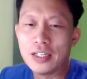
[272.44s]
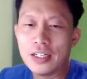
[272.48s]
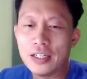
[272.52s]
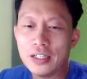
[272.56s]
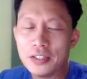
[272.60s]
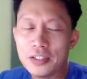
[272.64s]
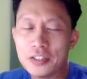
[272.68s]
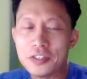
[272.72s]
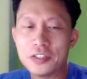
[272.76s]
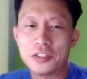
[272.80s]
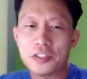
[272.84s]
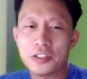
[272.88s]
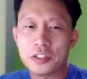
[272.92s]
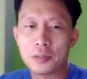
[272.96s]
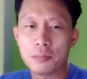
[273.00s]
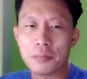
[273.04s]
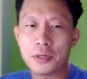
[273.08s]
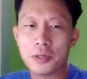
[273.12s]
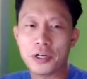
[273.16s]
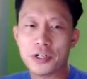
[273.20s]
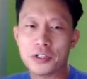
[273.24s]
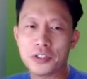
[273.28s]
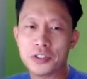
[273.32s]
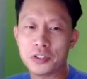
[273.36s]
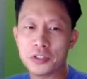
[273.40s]
This is in
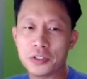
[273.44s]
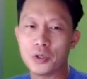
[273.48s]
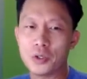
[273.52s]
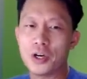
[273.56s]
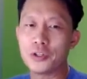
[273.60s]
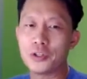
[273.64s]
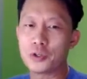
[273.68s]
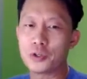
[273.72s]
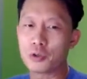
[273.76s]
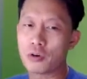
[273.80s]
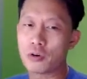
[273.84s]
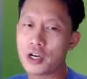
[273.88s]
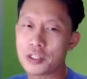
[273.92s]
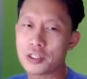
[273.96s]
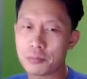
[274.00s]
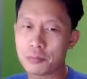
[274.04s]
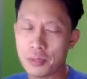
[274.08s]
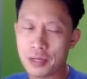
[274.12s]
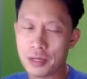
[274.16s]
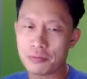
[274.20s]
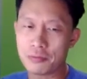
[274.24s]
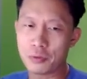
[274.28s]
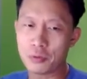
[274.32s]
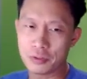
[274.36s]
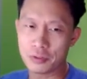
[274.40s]
comparison to other
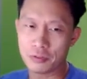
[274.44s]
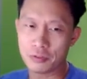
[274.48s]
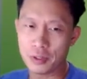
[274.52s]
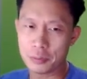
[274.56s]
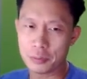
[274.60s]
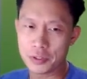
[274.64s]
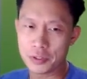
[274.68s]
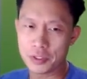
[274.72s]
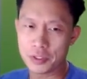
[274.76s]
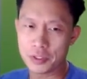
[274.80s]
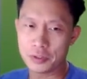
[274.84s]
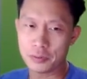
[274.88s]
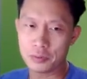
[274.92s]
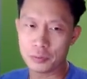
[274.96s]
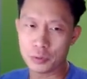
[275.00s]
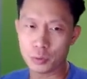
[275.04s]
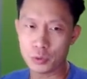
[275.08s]
cross-platform development systems,